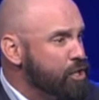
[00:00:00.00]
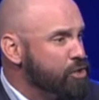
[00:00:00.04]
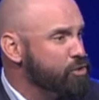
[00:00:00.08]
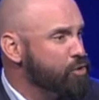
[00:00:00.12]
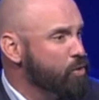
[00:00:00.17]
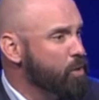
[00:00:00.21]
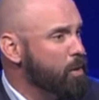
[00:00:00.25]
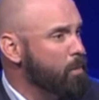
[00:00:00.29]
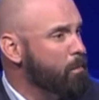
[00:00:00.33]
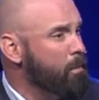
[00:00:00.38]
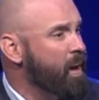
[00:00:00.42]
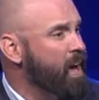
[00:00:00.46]

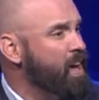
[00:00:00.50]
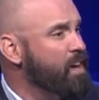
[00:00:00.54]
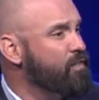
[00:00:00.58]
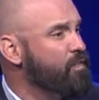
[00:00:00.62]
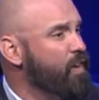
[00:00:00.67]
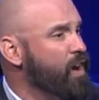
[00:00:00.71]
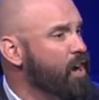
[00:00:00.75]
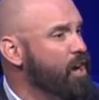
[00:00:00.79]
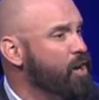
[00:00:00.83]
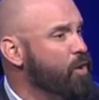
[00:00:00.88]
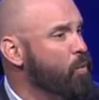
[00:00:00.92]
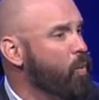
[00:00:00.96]
So it may
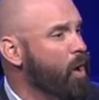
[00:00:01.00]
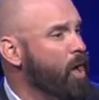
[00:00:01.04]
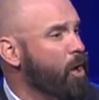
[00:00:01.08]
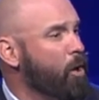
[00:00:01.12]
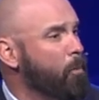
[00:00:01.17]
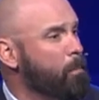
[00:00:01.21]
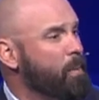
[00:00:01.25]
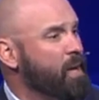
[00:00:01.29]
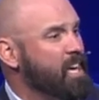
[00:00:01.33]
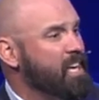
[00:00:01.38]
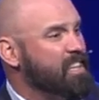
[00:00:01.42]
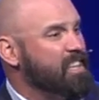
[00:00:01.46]
very
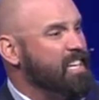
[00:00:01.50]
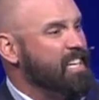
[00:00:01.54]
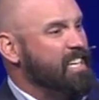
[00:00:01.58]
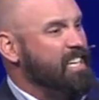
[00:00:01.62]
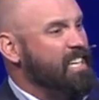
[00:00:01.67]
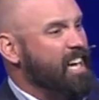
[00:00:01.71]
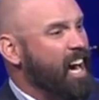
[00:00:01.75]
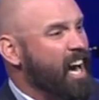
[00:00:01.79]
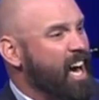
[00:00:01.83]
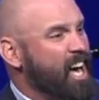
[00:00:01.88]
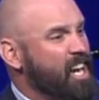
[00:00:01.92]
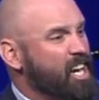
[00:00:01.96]
well be
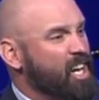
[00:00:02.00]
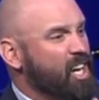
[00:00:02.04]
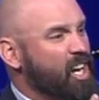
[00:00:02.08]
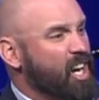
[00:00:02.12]
that God